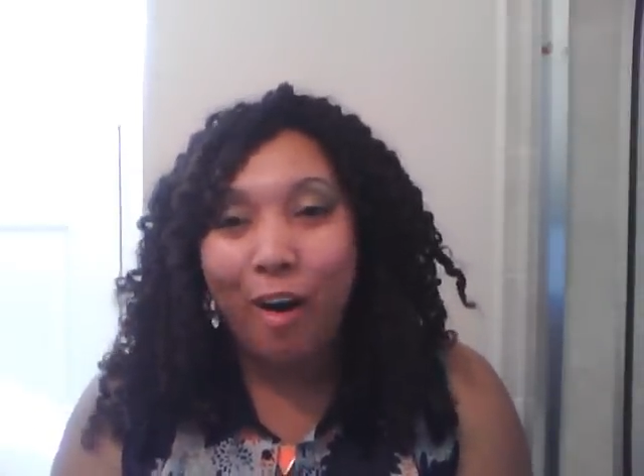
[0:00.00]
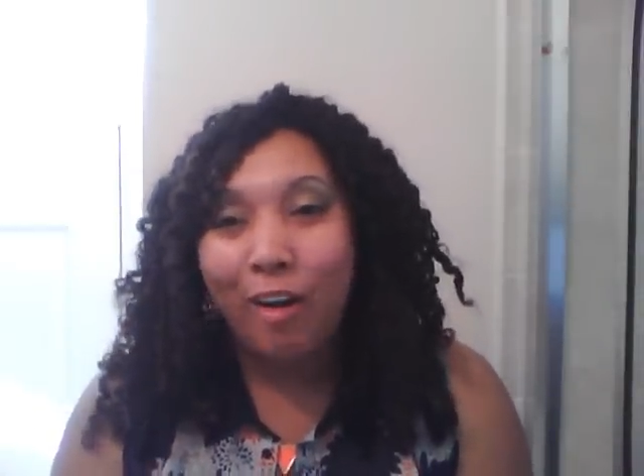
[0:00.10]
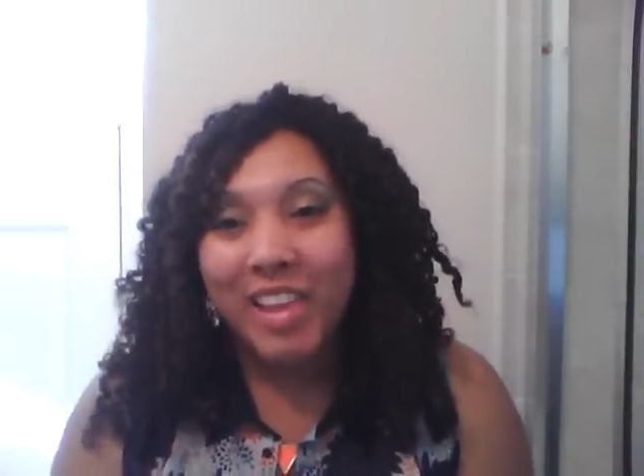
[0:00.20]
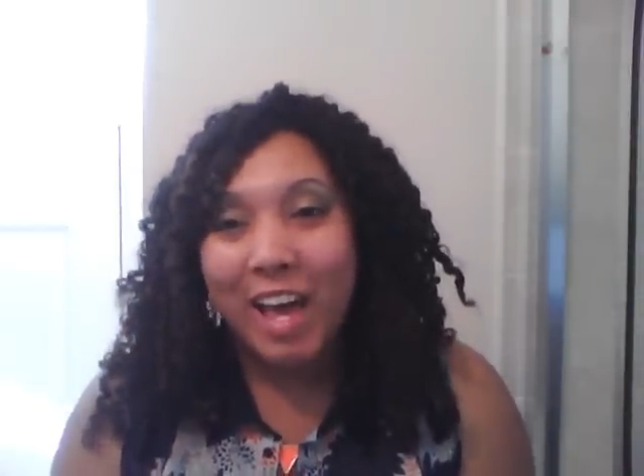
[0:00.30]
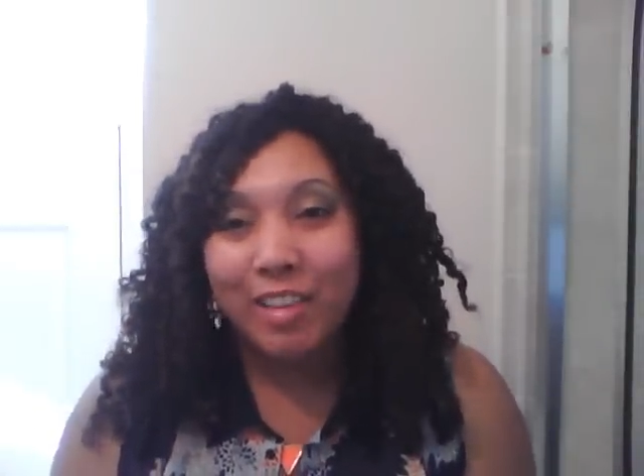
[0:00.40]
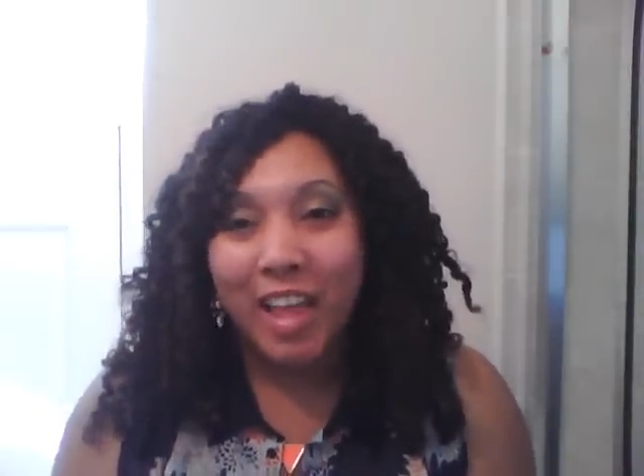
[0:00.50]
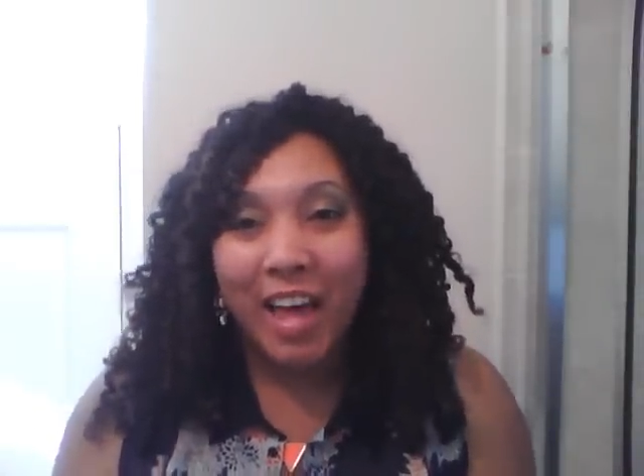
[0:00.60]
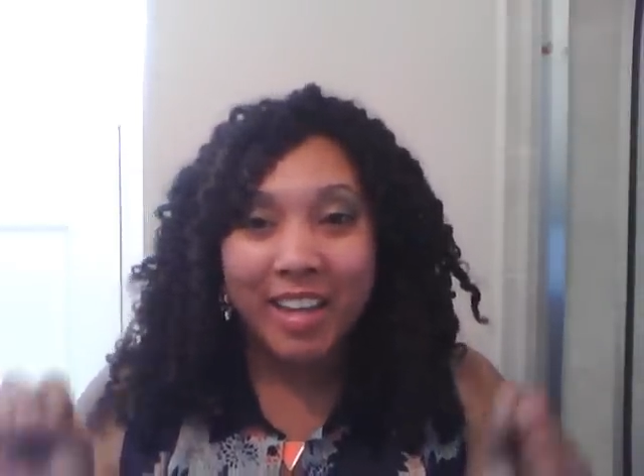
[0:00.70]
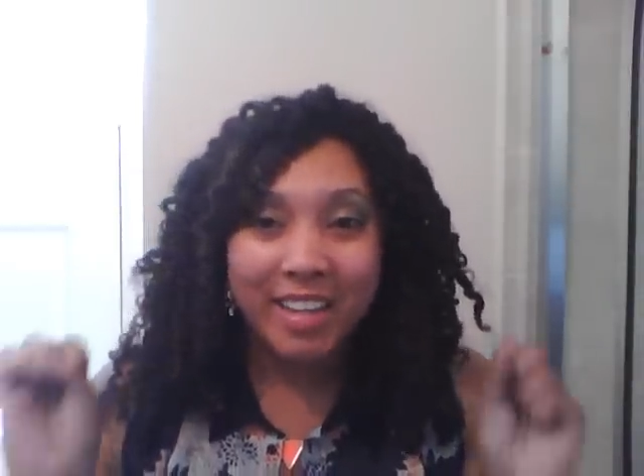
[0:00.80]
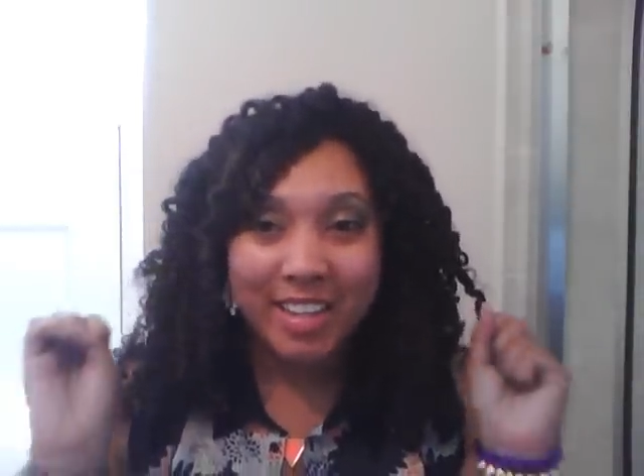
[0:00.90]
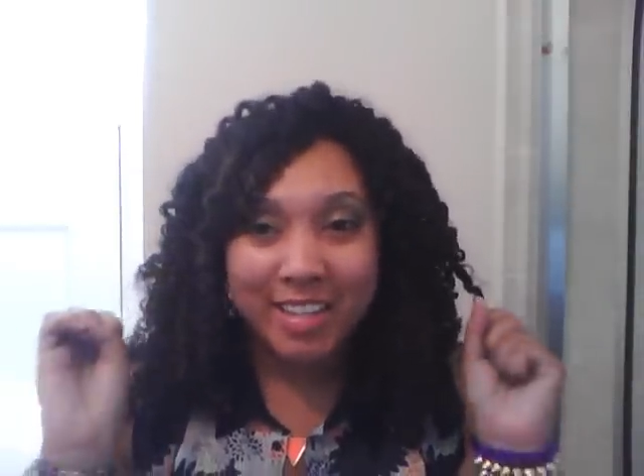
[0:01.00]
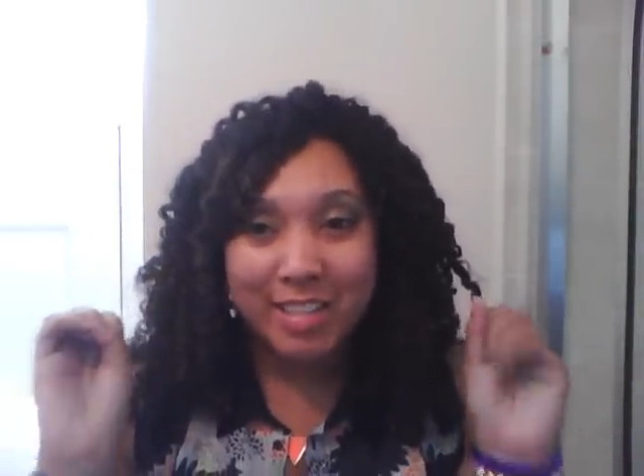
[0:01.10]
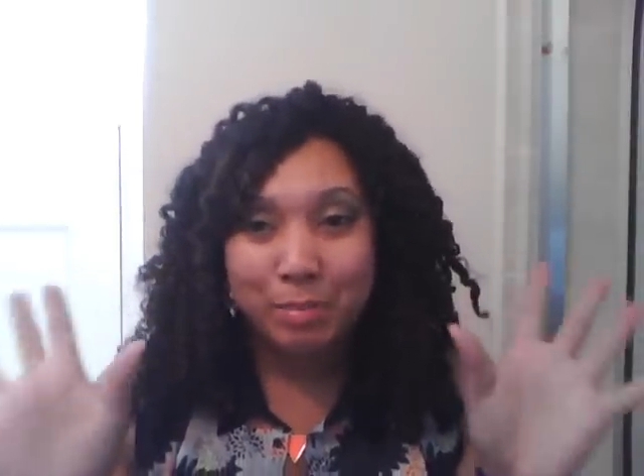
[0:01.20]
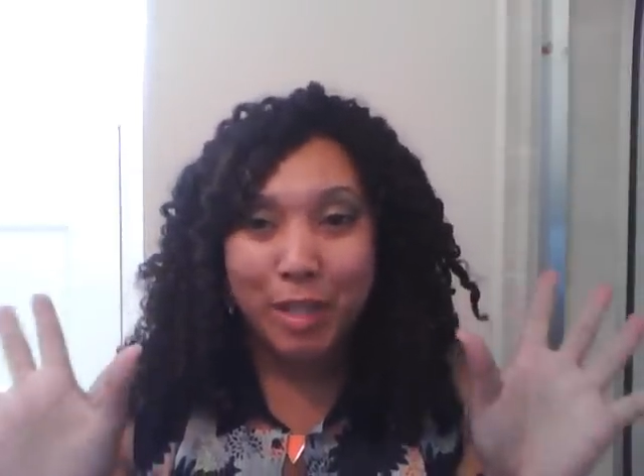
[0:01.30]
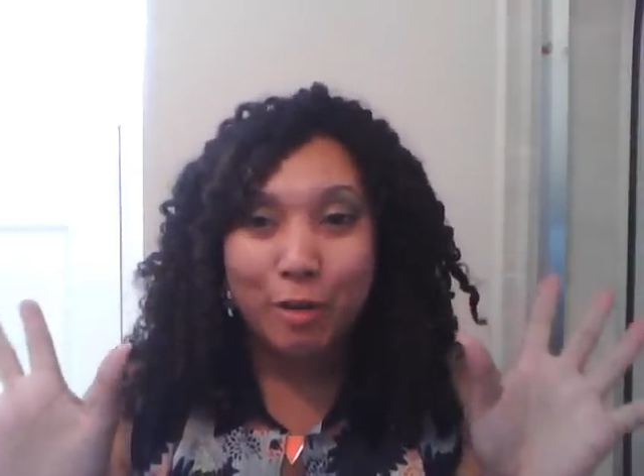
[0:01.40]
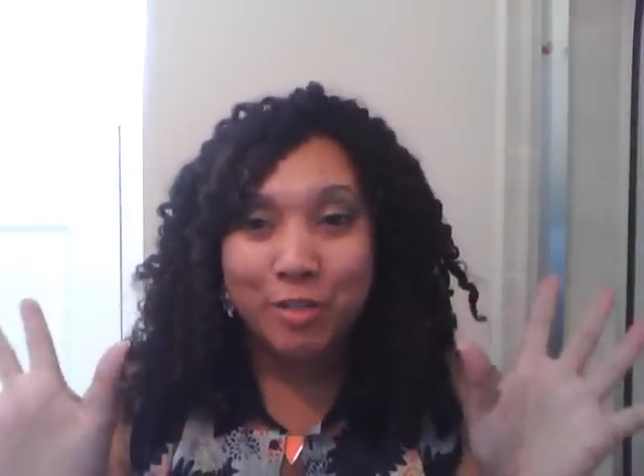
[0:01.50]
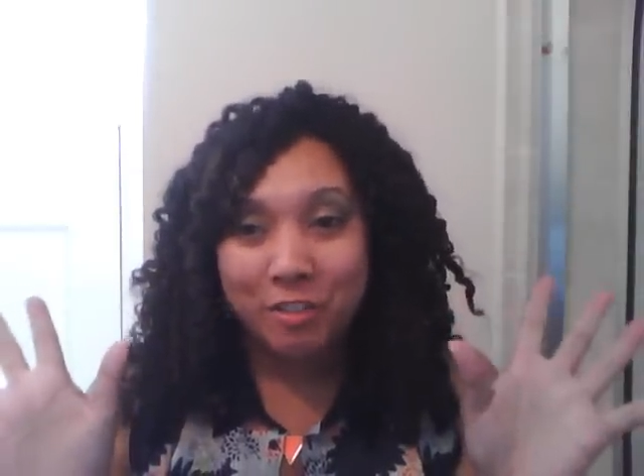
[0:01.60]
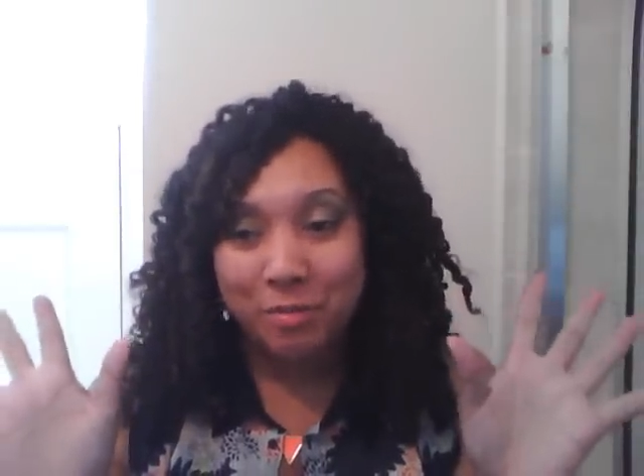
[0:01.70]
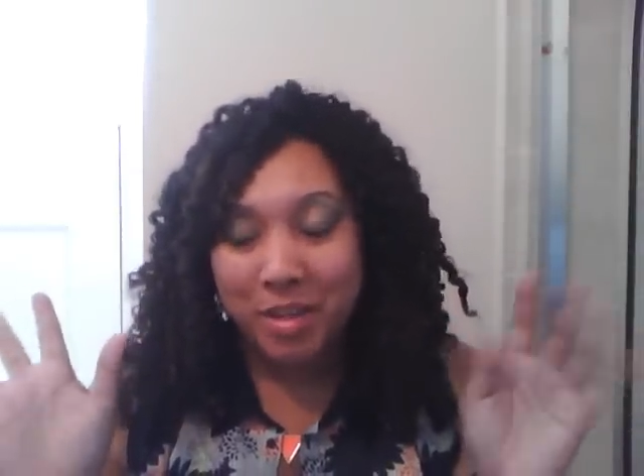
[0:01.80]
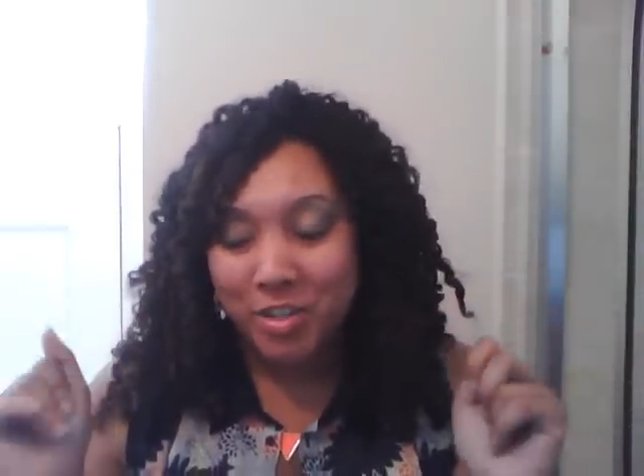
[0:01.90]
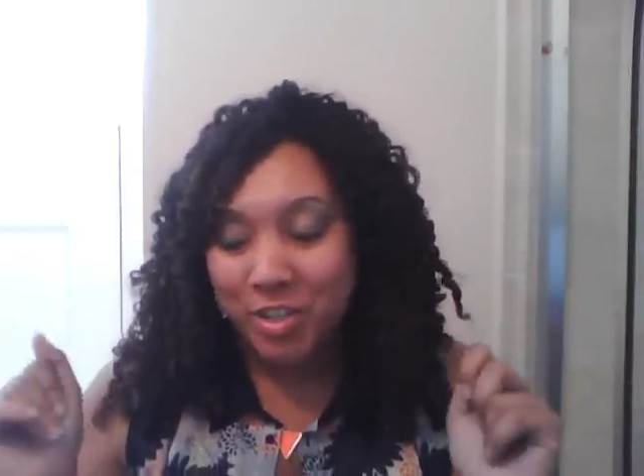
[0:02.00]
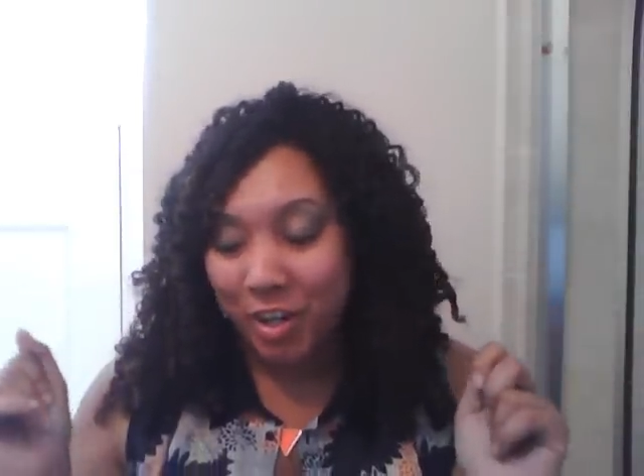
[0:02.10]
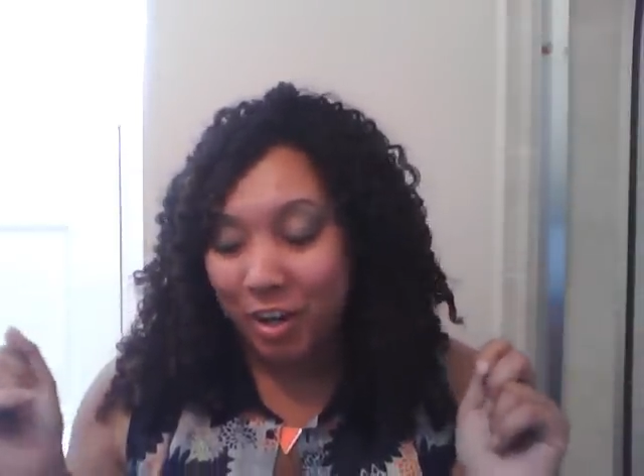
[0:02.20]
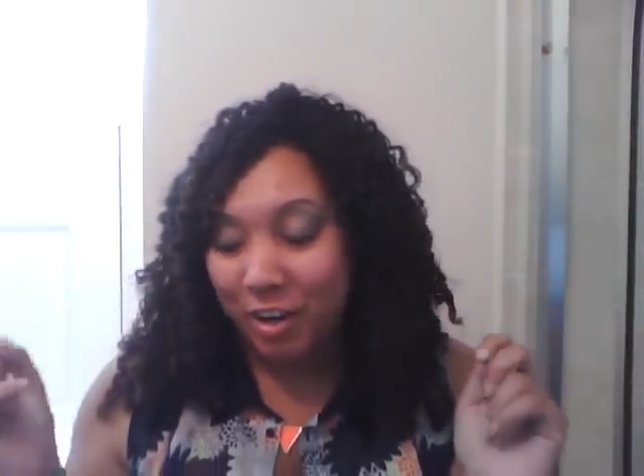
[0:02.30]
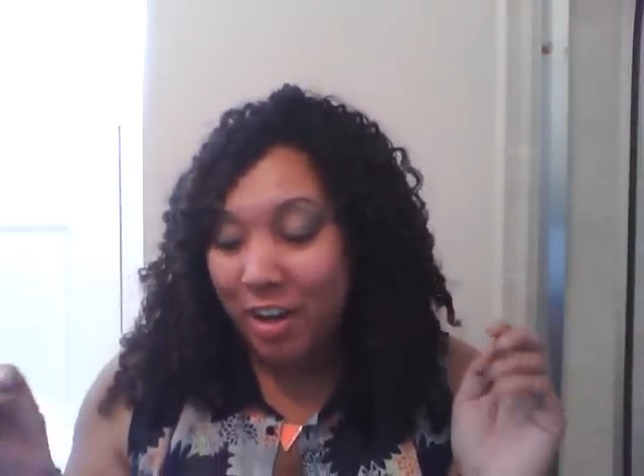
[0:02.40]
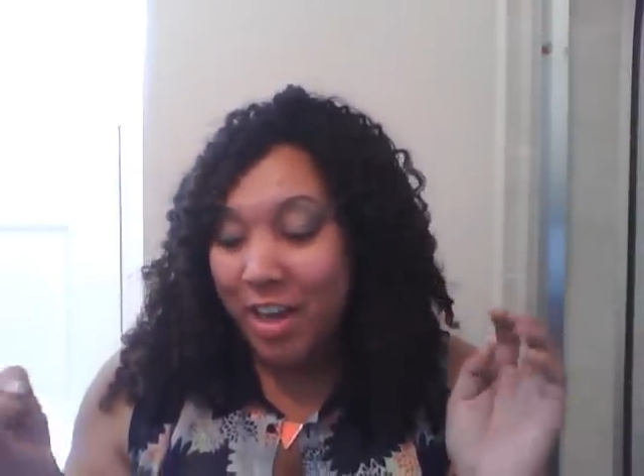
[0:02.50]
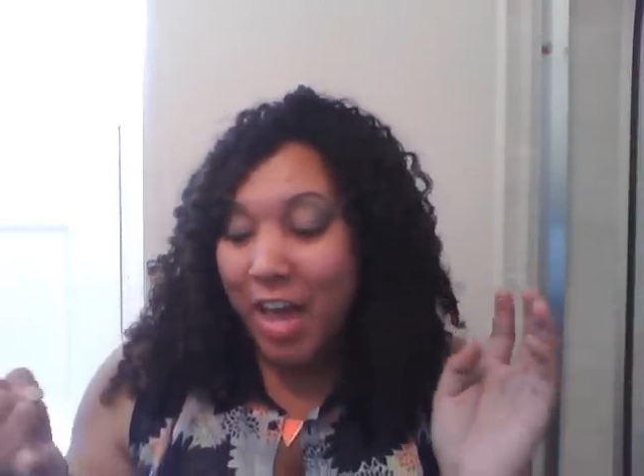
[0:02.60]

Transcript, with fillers: all-out like explosion of pink sugar.